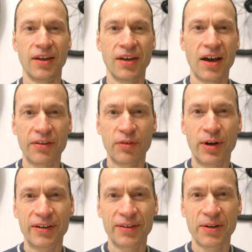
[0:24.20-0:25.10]
Hi
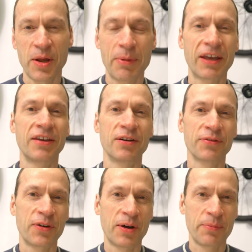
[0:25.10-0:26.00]
everyone, Mike here
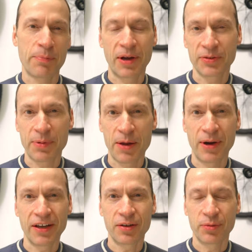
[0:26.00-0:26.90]
from Bikes by
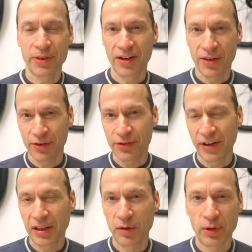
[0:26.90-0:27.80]
Mike with another
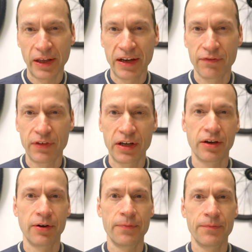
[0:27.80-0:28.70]
cycling related
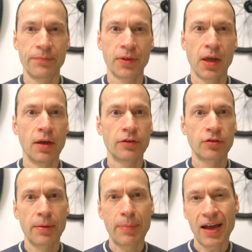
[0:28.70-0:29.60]
video. So
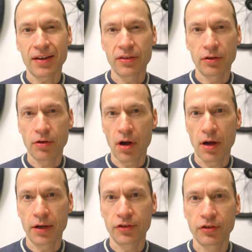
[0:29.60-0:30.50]
I'm back in the
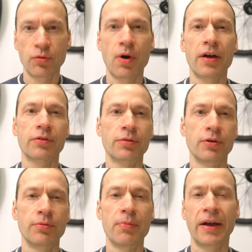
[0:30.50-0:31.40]
garage to walk
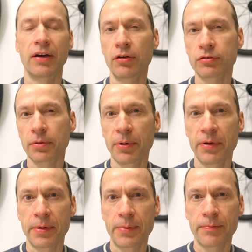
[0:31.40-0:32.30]
through my ultra
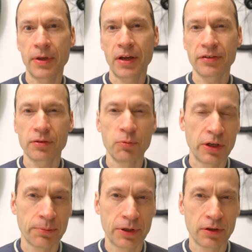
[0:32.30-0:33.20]
premium custom
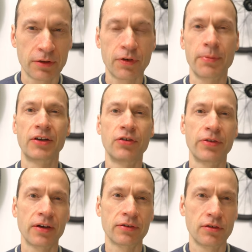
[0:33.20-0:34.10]
wheel build for my
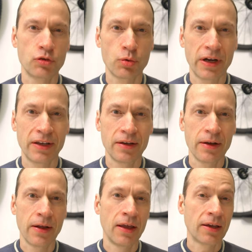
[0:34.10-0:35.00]
2020
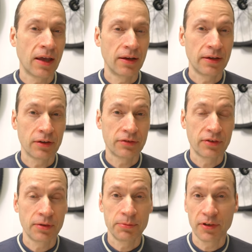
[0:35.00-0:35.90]
Cannondale
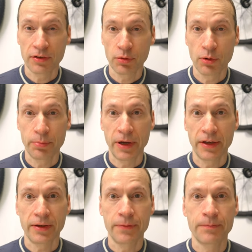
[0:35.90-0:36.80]
SystemSix road bike.